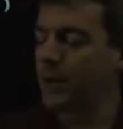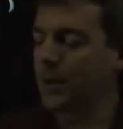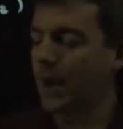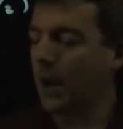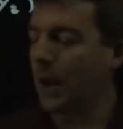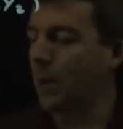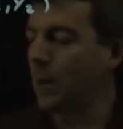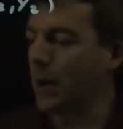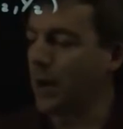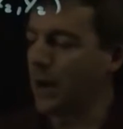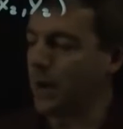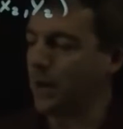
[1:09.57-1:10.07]
thing
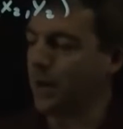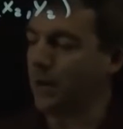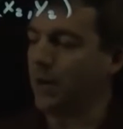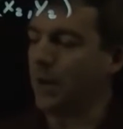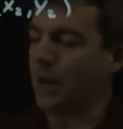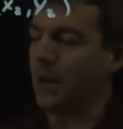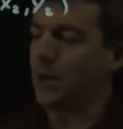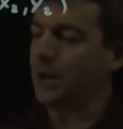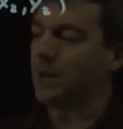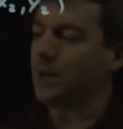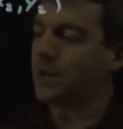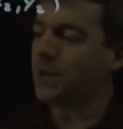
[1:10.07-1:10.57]
I want to do
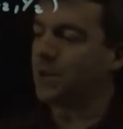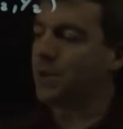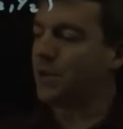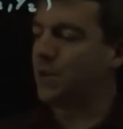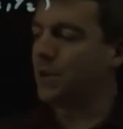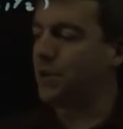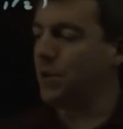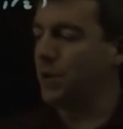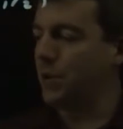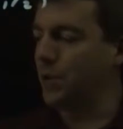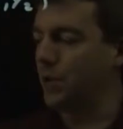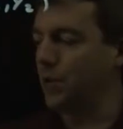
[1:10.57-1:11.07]
is
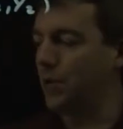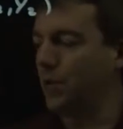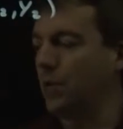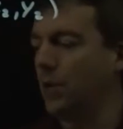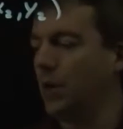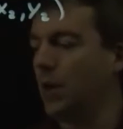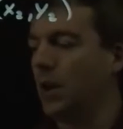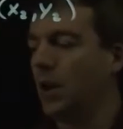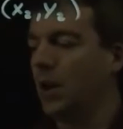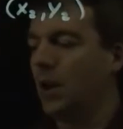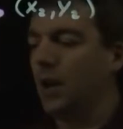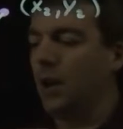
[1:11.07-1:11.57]
to
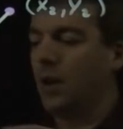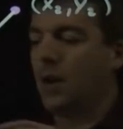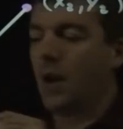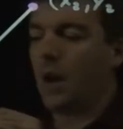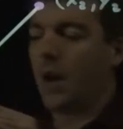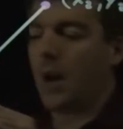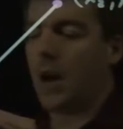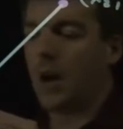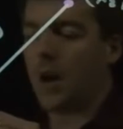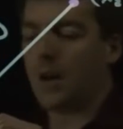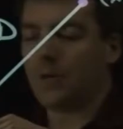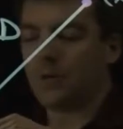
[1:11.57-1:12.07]

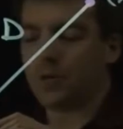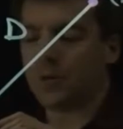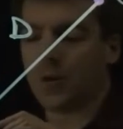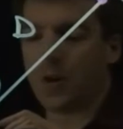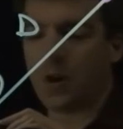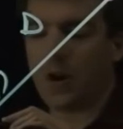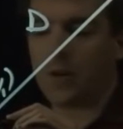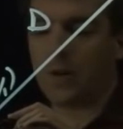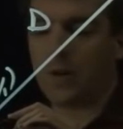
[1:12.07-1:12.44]
draw